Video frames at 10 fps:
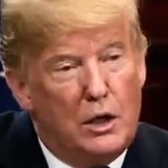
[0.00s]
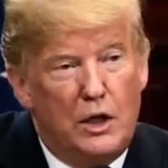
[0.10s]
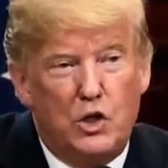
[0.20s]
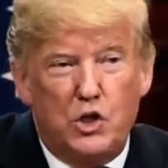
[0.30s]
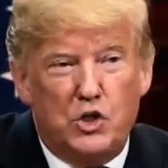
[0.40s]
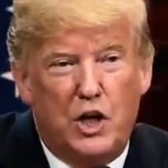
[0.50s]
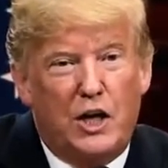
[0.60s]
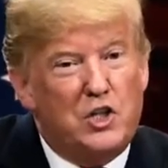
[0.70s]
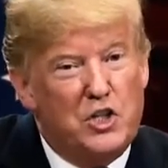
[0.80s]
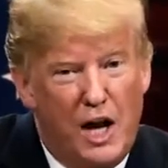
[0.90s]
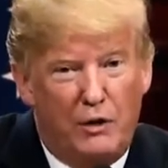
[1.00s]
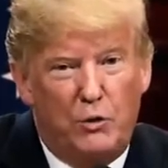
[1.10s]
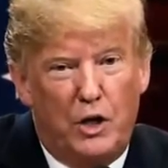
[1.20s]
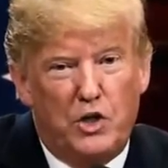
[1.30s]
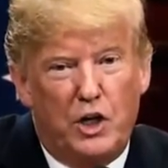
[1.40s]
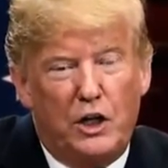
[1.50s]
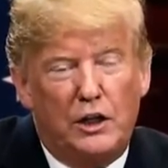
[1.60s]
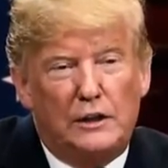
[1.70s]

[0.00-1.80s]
He just said it's not Russia.